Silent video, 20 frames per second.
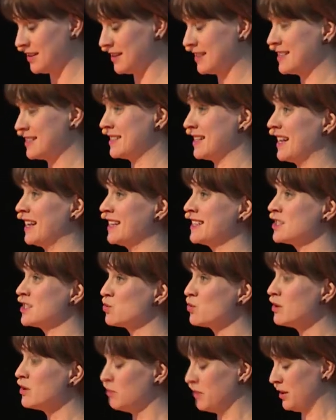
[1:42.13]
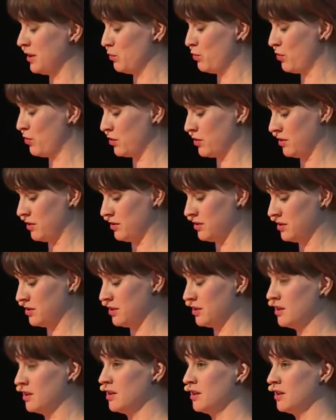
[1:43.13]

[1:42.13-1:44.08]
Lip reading: is extremely important